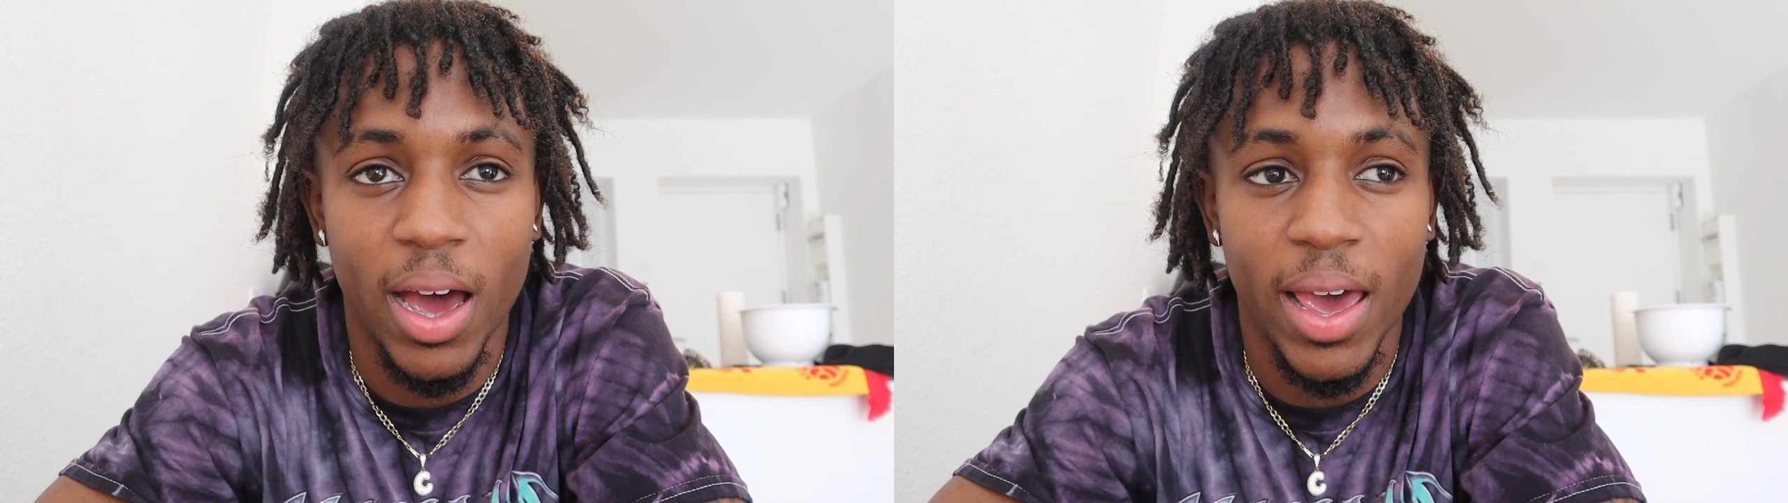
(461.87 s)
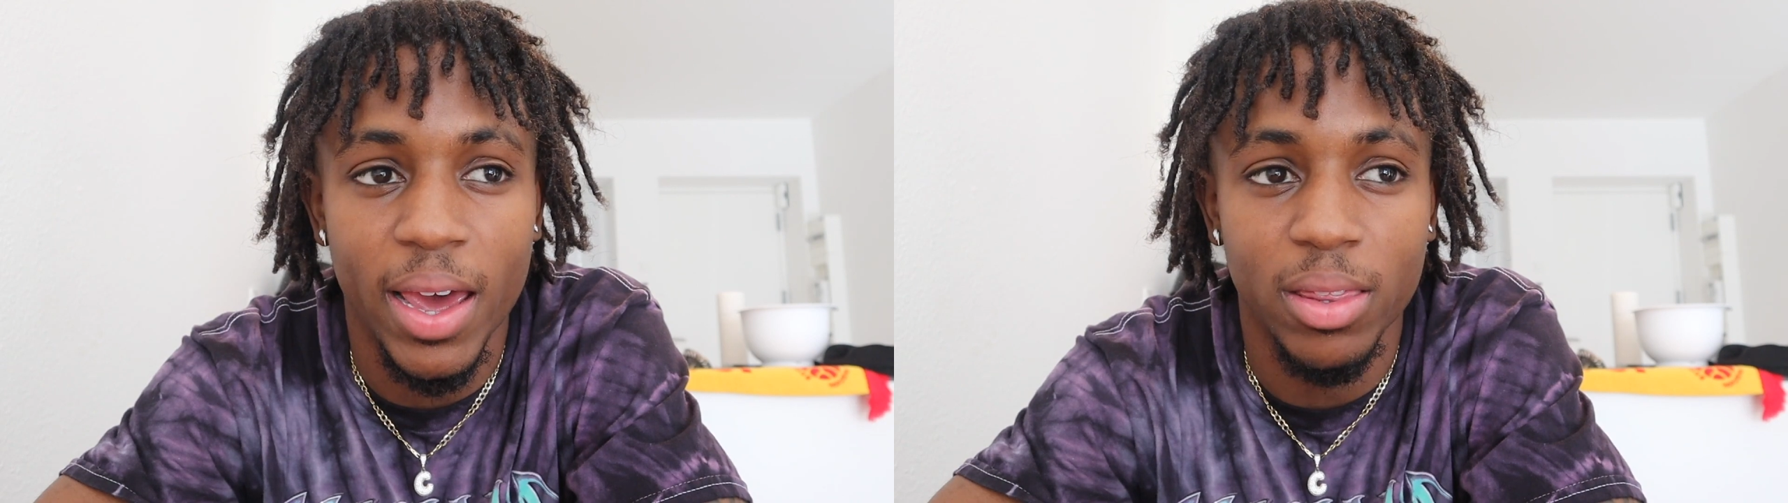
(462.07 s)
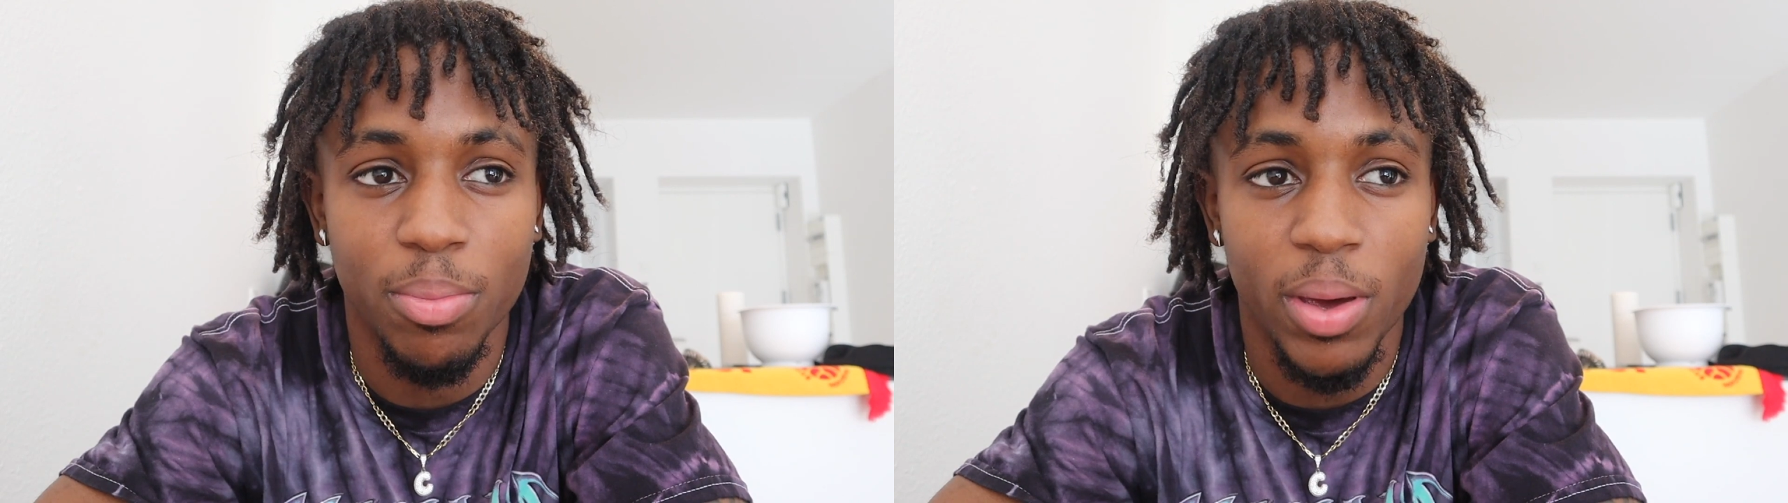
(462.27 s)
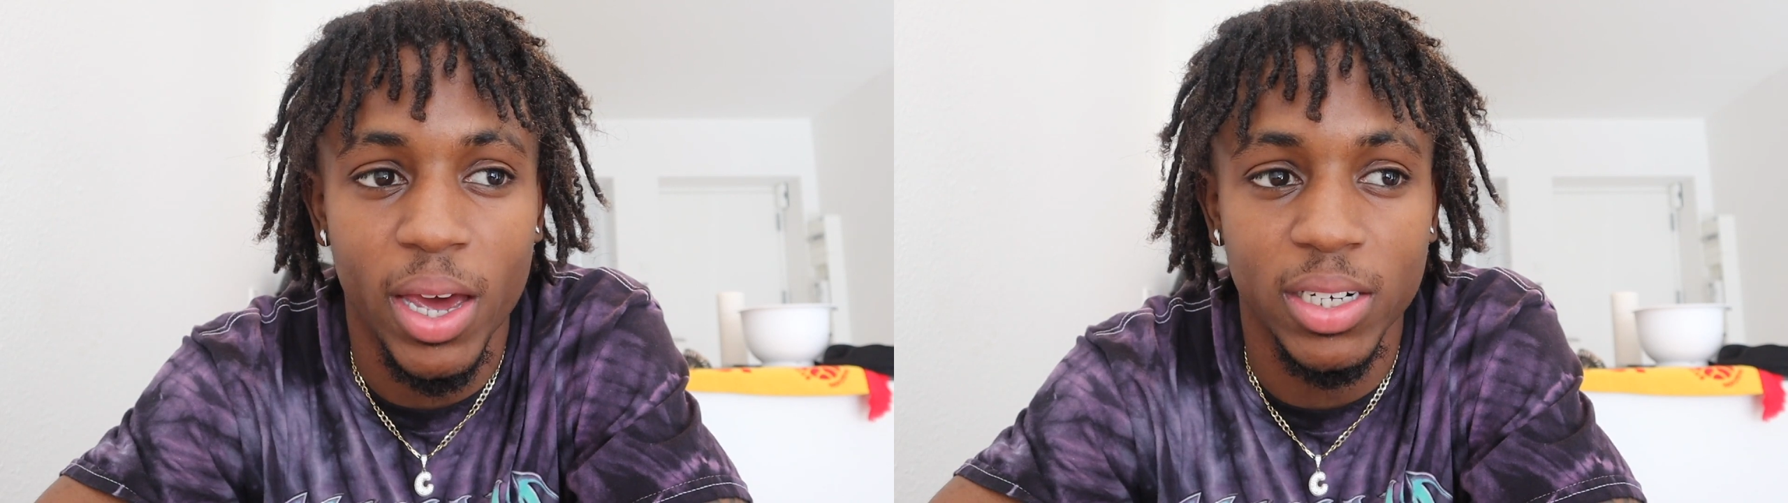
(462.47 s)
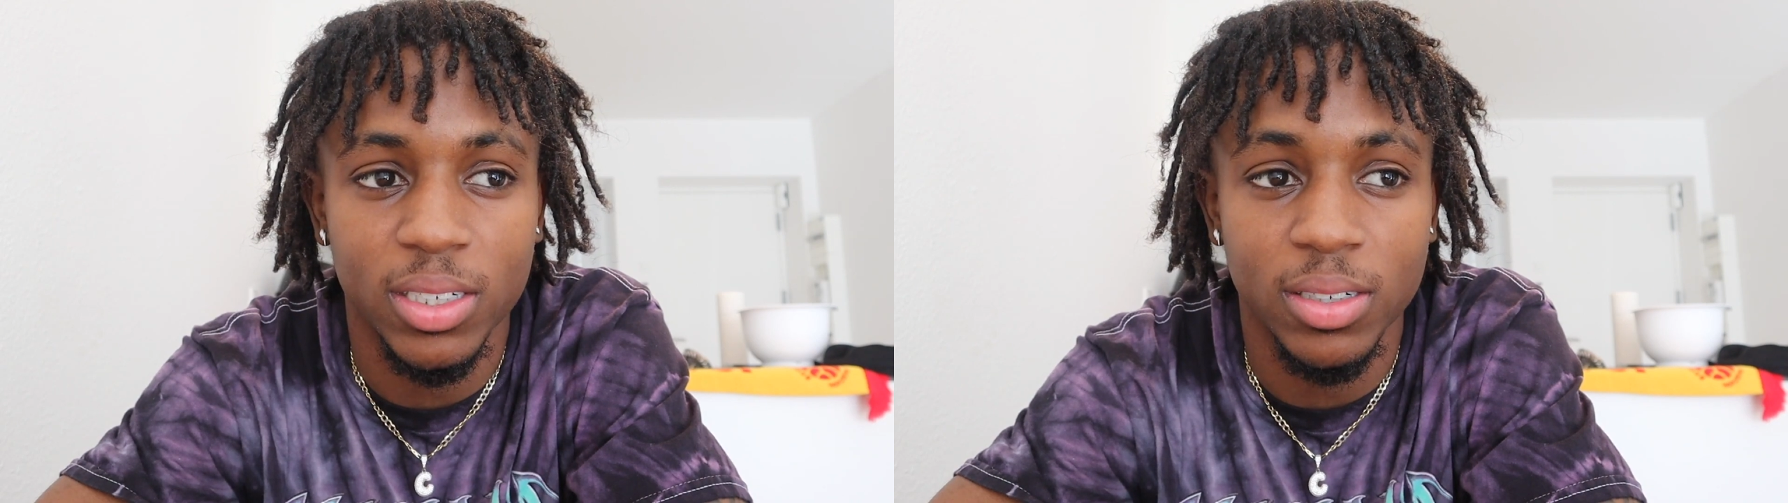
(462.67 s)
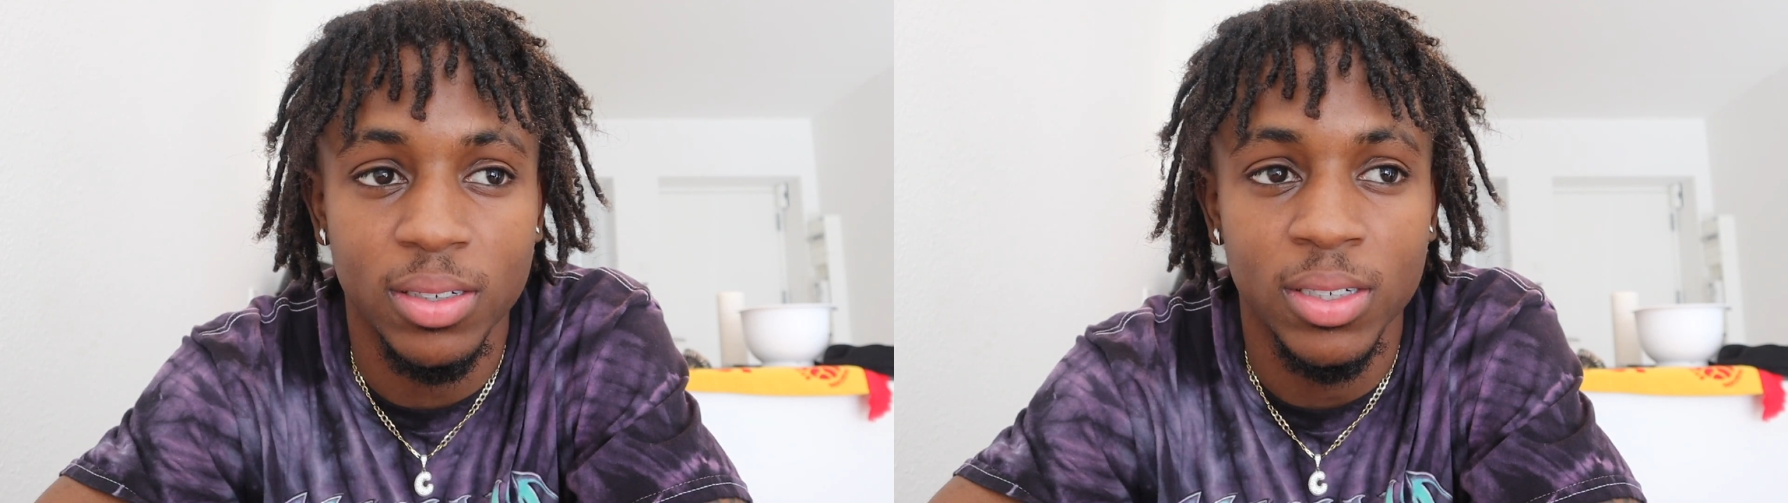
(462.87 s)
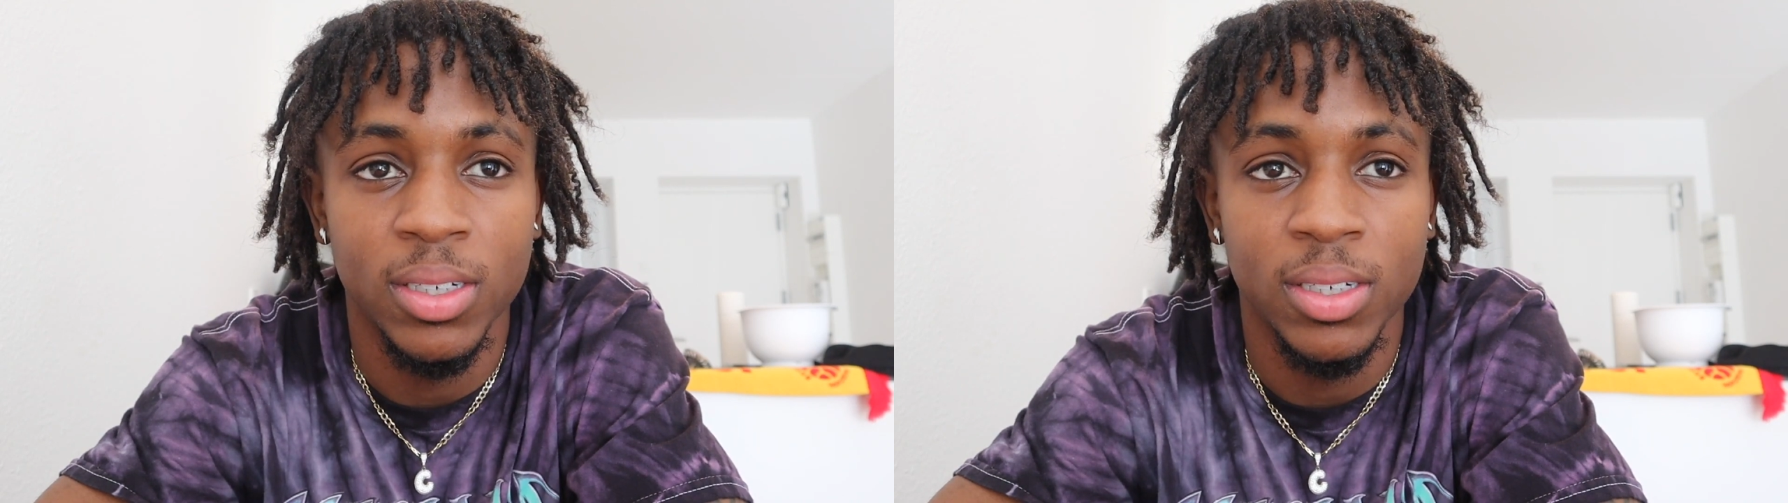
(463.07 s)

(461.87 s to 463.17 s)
I had the passion